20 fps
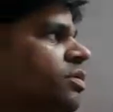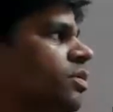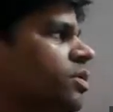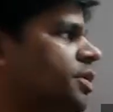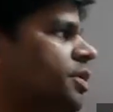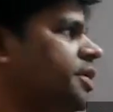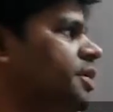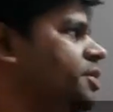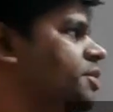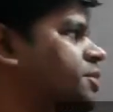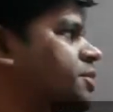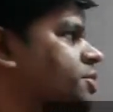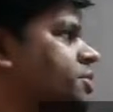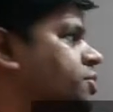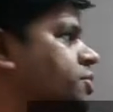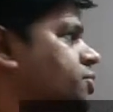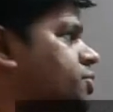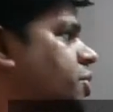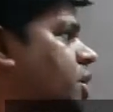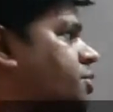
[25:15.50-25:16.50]
All right.
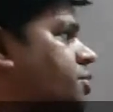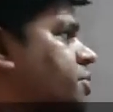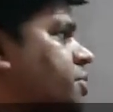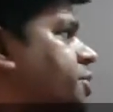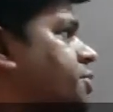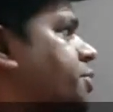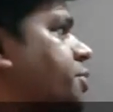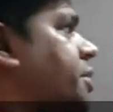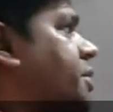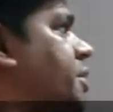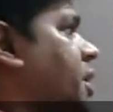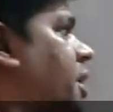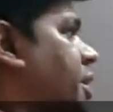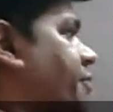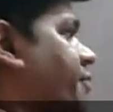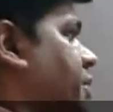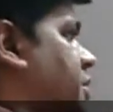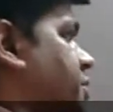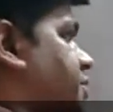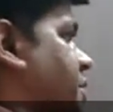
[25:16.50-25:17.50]
So how do I do it? I
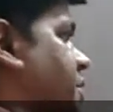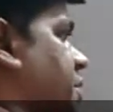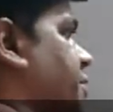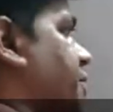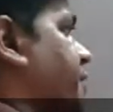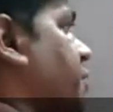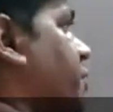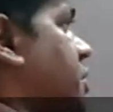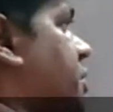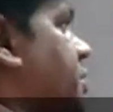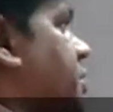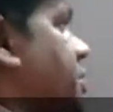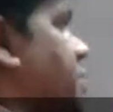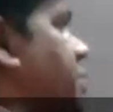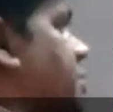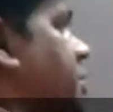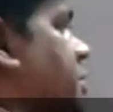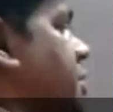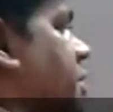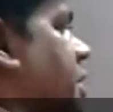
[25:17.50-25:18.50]
first find the force
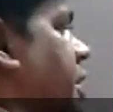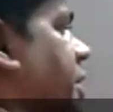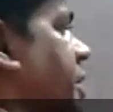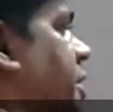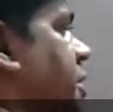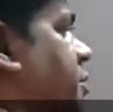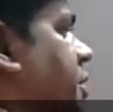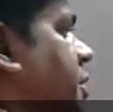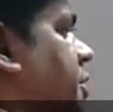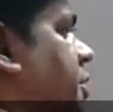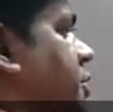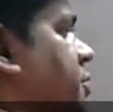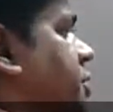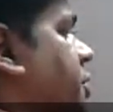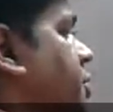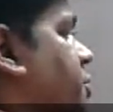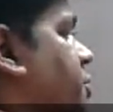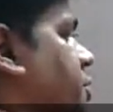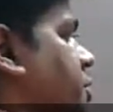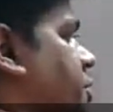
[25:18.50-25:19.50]
and equate it to
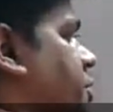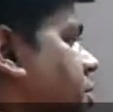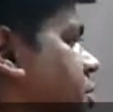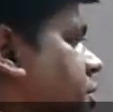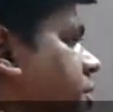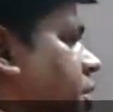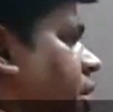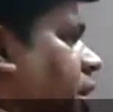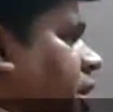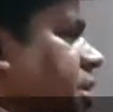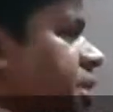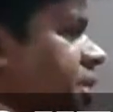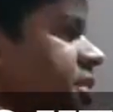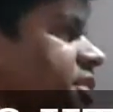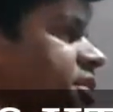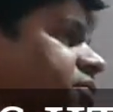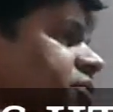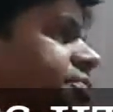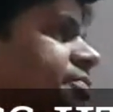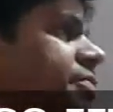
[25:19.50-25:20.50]
0. I'll get
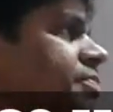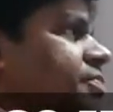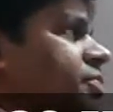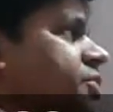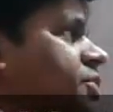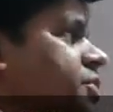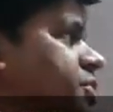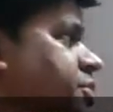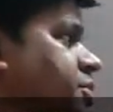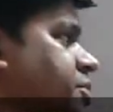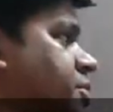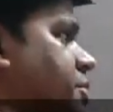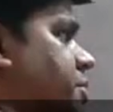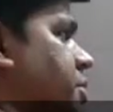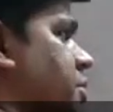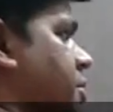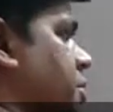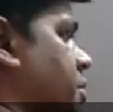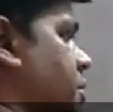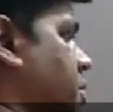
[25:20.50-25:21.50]
the equilibrium position.
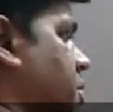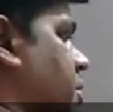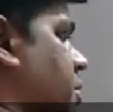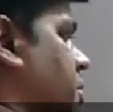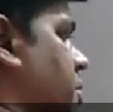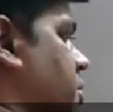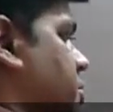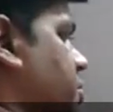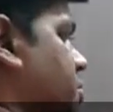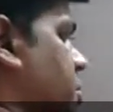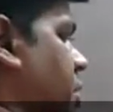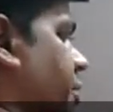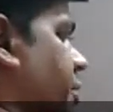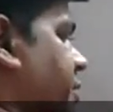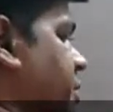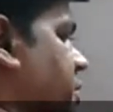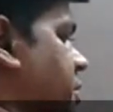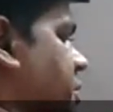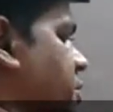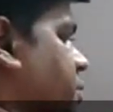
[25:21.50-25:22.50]
So F
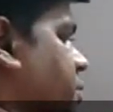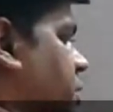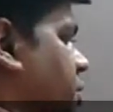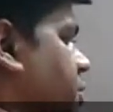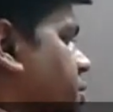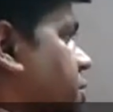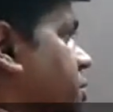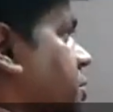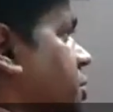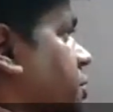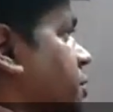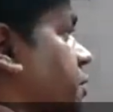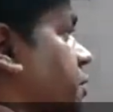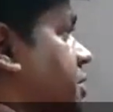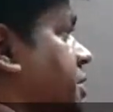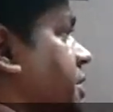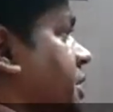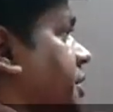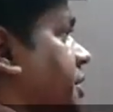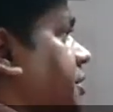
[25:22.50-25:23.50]
is equal to, what
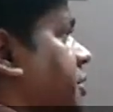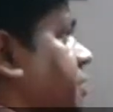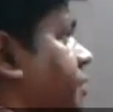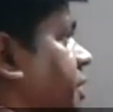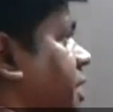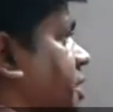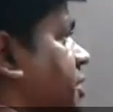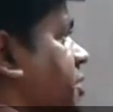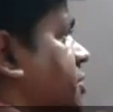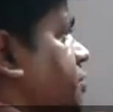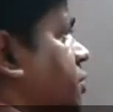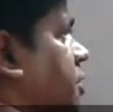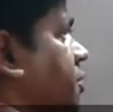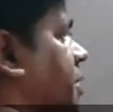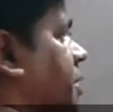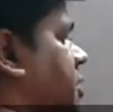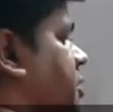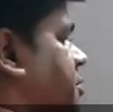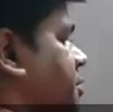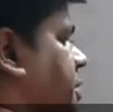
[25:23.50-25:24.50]
is the derivative of ax square
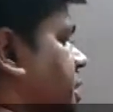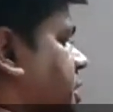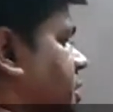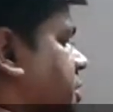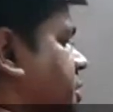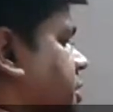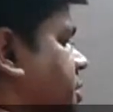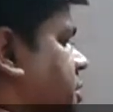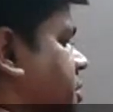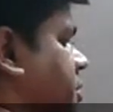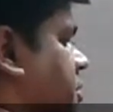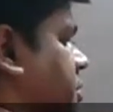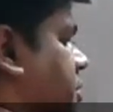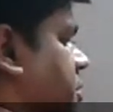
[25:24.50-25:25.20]
minus bx?